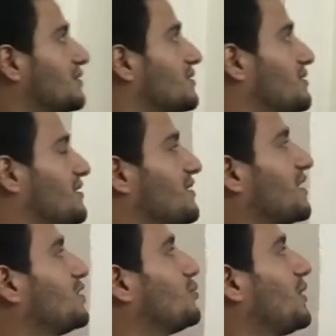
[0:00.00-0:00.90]
The
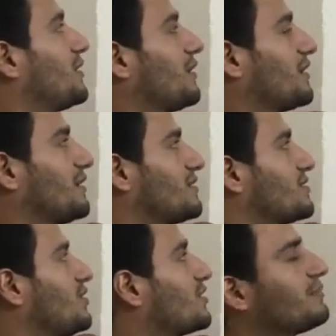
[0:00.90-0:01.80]
second one, I can
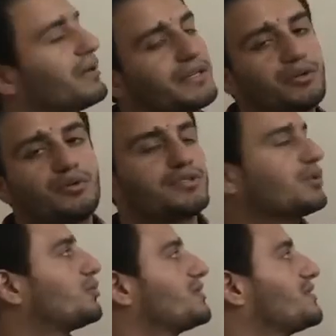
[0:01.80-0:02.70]
start my question
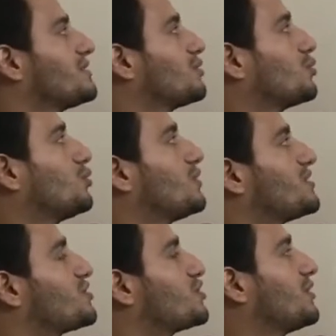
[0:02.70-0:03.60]
with
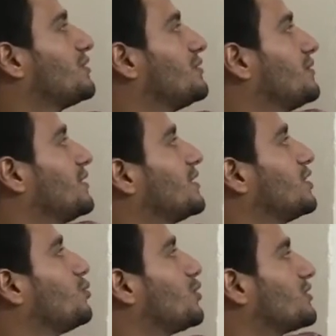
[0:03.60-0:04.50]
question, a
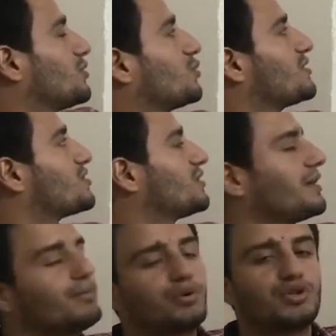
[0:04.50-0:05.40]
word, a question,
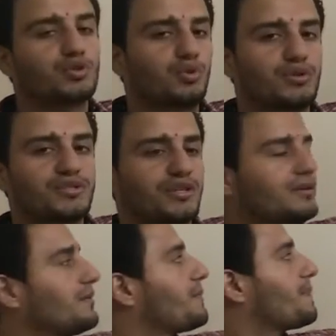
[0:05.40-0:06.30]
WH question
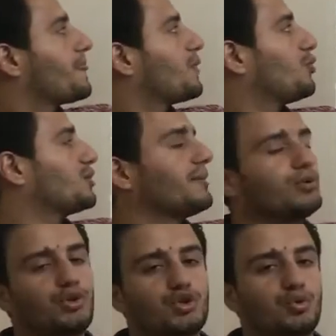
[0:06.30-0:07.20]
or
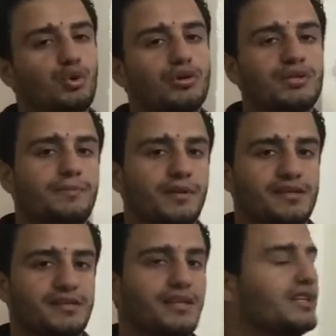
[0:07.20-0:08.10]
WH word
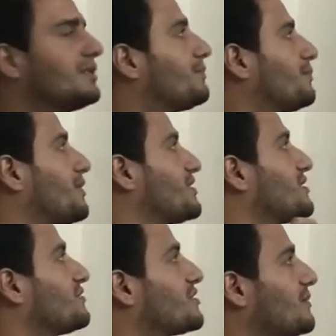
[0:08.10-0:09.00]
plus did plus
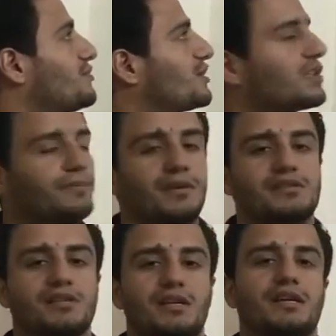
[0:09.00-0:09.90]
subject
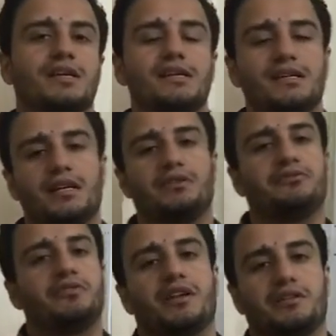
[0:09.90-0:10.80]
plus
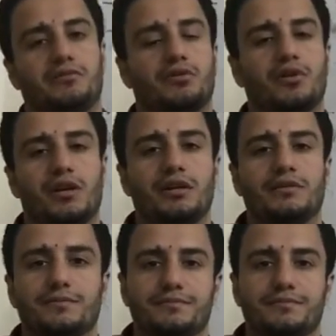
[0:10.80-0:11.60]
infinitive. Okay.